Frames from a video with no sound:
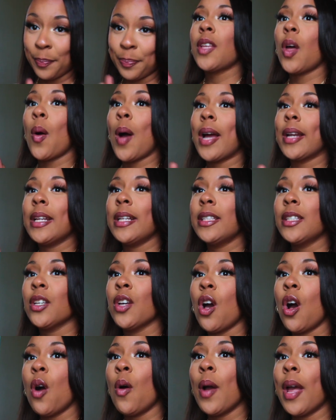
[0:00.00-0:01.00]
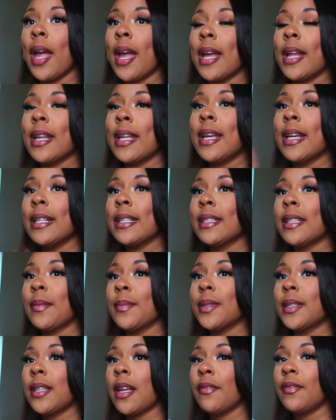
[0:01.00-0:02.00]
So I need to go and get some
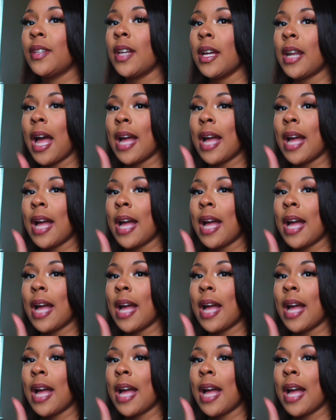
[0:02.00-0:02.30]
stuff done.